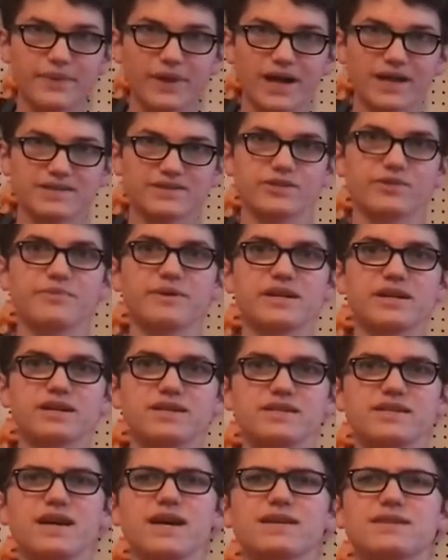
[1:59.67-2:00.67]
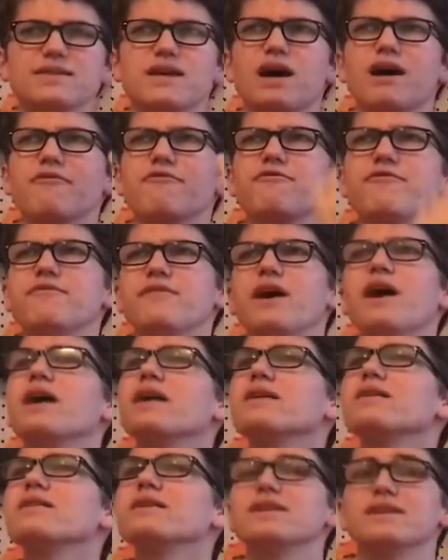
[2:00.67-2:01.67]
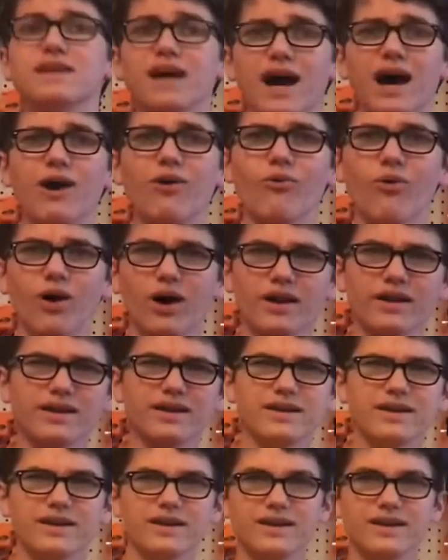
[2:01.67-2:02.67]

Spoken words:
blaster, because yes, I finally got one,